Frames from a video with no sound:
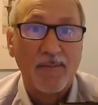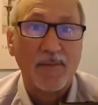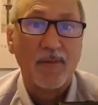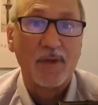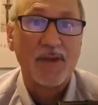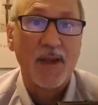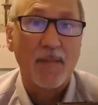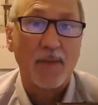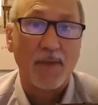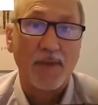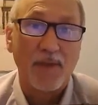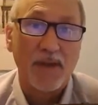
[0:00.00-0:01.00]
For example,
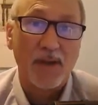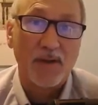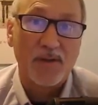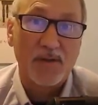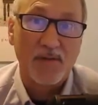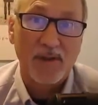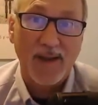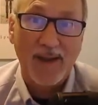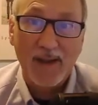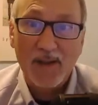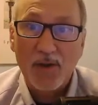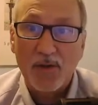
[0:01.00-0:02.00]
the three notes of the
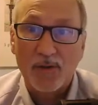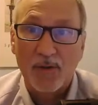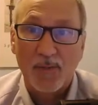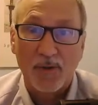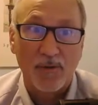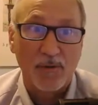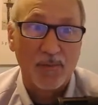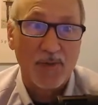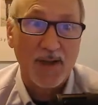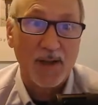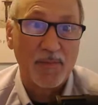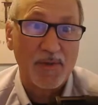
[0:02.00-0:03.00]
eighth note triplet group
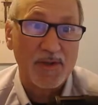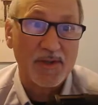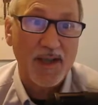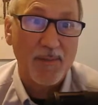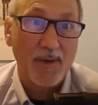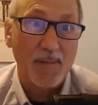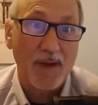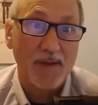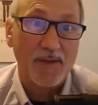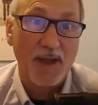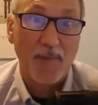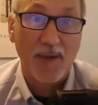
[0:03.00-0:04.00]
take up the same amount of
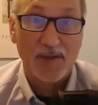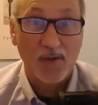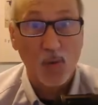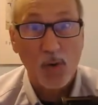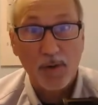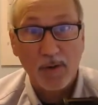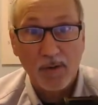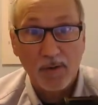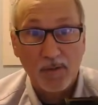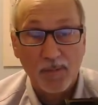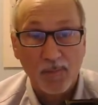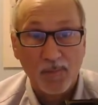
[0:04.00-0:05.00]
time as a quarter note.
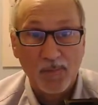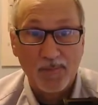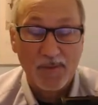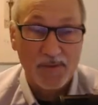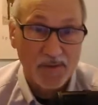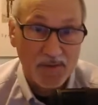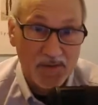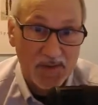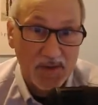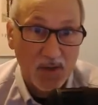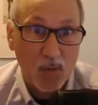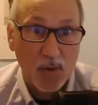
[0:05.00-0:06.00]
As you can see,
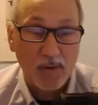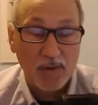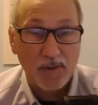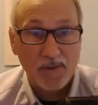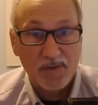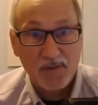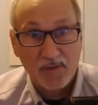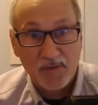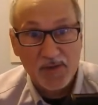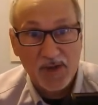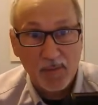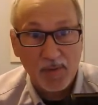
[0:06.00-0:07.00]
the quarter note is sort of
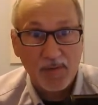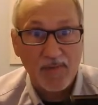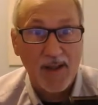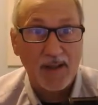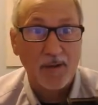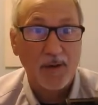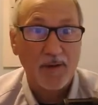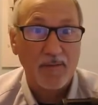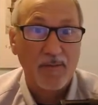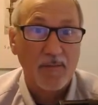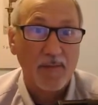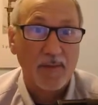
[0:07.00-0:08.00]
double the value
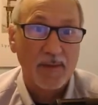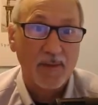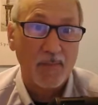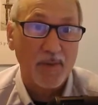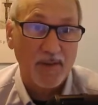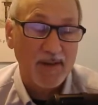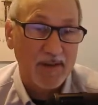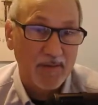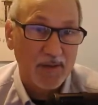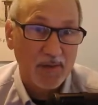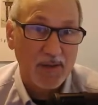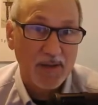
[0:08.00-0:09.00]
of the
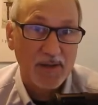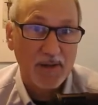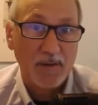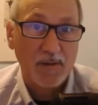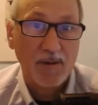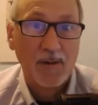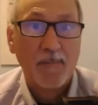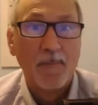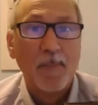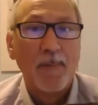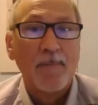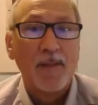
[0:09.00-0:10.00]
individual eighth note.
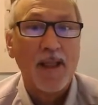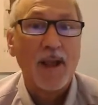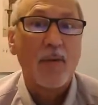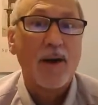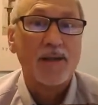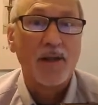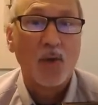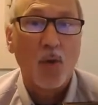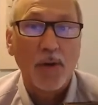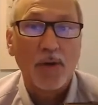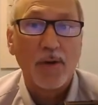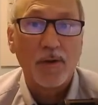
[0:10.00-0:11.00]
Likewise, a
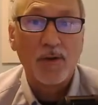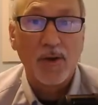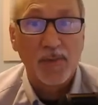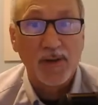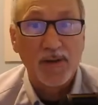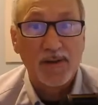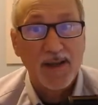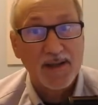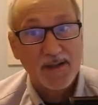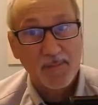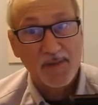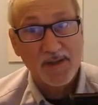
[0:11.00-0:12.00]
quarter note triplet
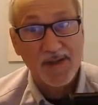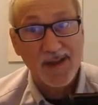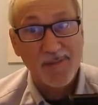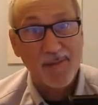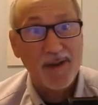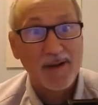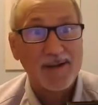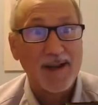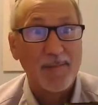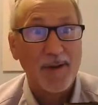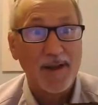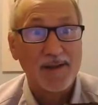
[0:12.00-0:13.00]
takes up the same amount of
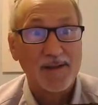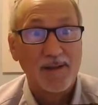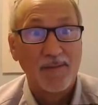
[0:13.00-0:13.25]
time as